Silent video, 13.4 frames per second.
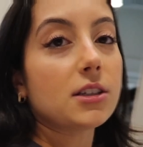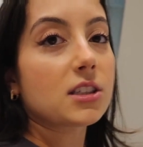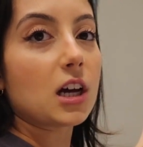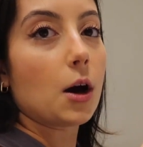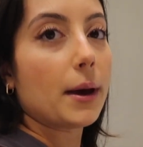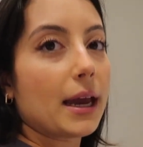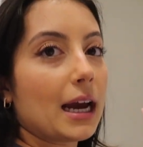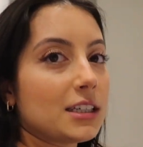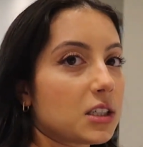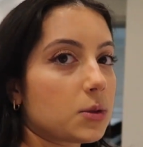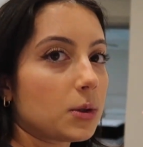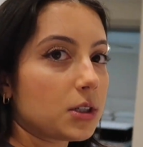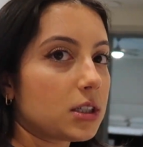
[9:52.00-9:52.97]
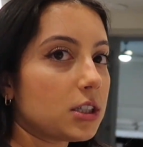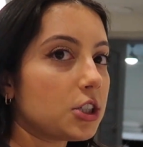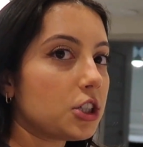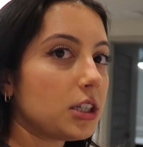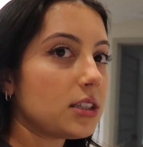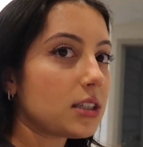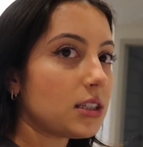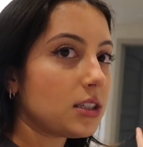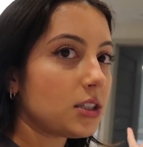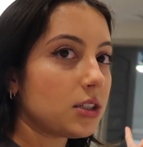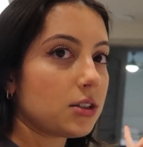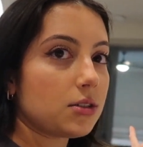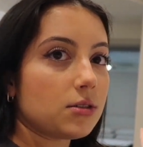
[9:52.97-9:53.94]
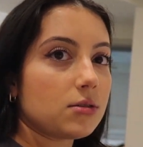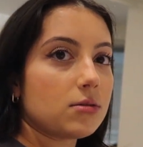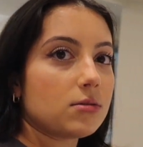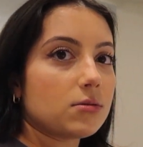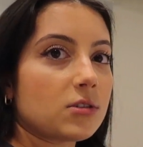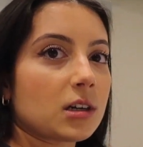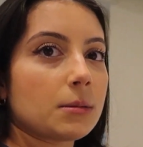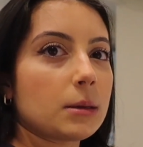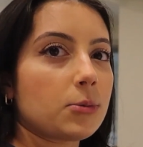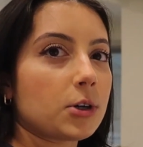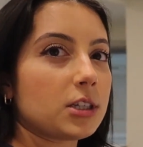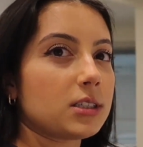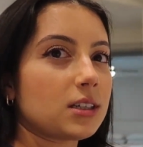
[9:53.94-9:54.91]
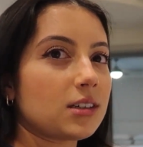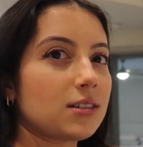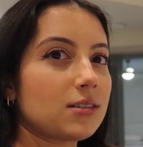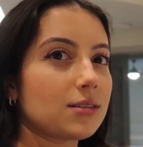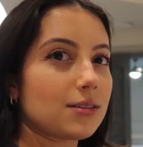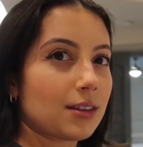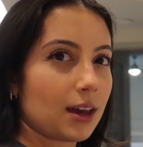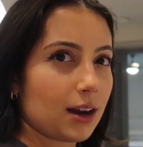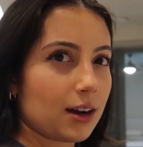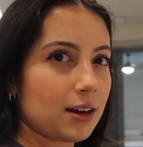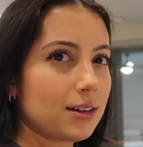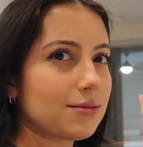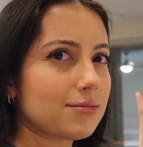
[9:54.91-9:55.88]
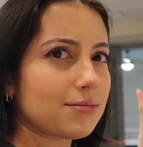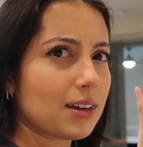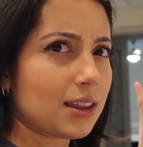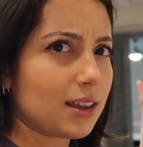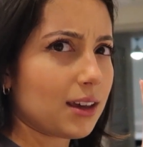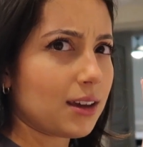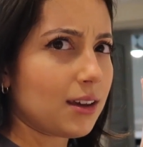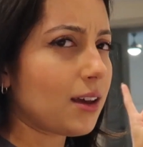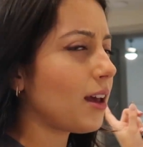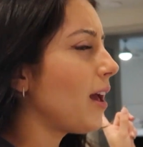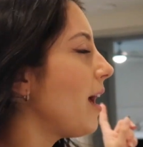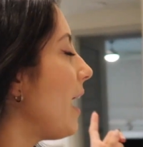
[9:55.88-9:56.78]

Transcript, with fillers: is going. I just switched the sheets into, where am I pointing? There, I think.